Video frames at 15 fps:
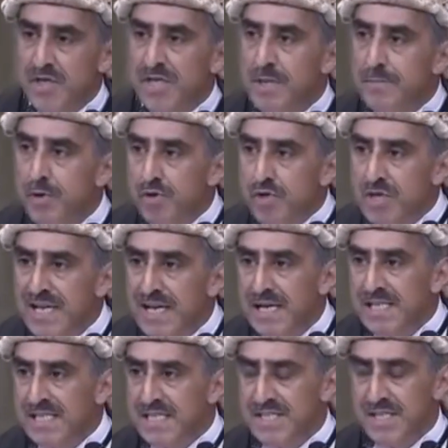to the mutual
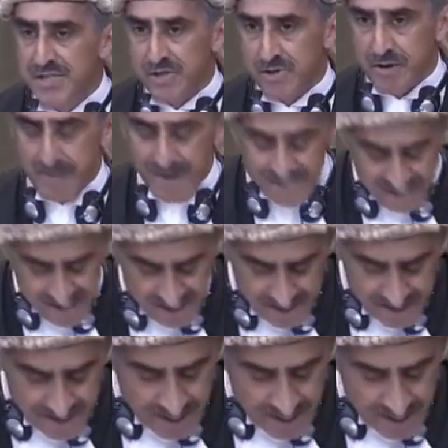legal assistance request,